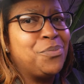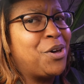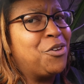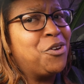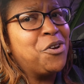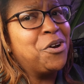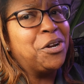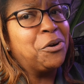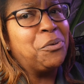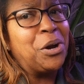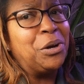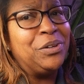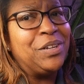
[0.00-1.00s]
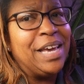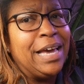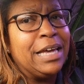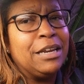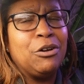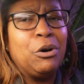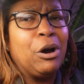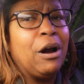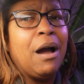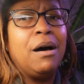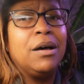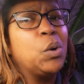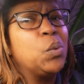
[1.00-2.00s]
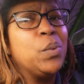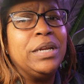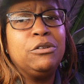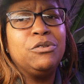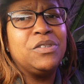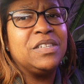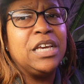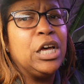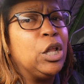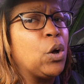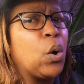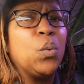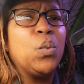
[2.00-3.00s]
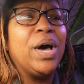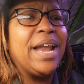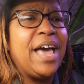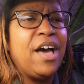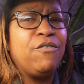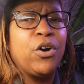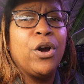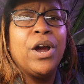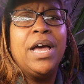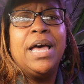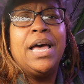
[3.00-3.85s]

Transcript: whether you're in a grow tent or on a windowsill or whatever